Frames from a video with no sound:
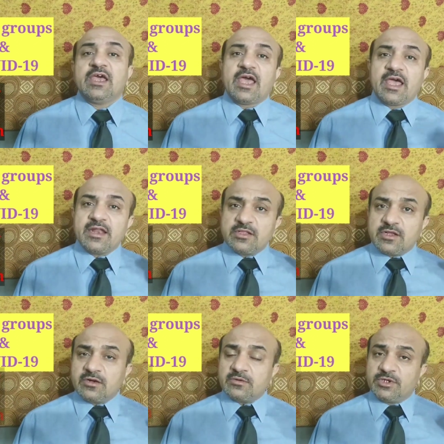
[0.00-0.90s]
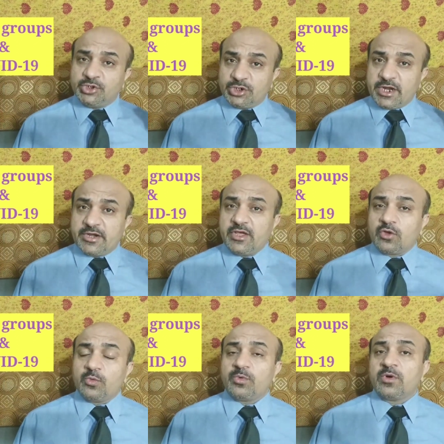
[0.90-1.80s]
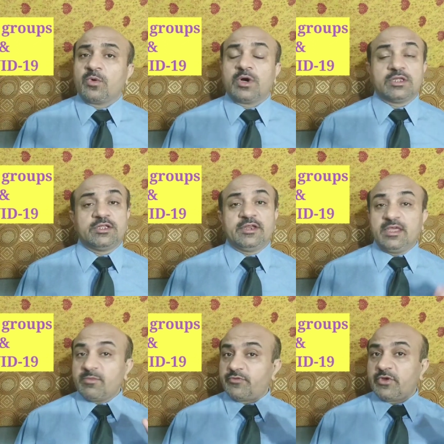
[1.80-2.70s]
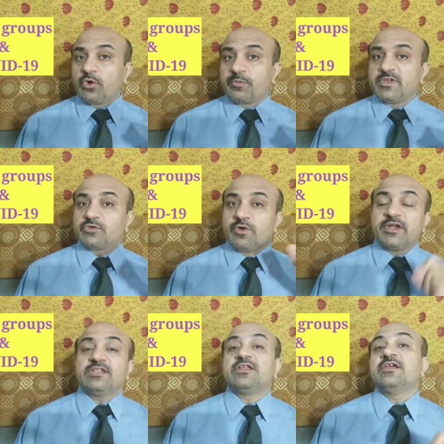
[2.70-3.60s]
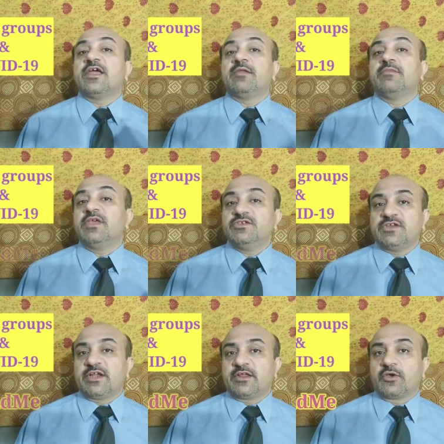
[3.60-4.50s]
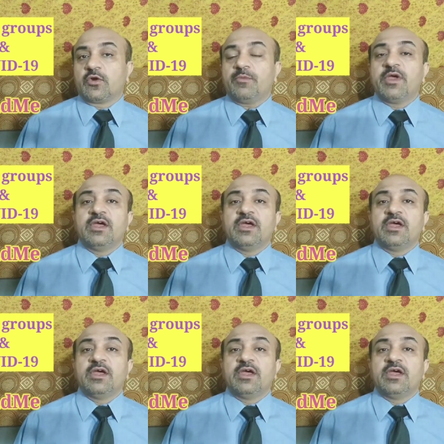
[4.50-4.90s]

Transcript: Another genetic group, uh, the name of the group is 23andMe genetic group.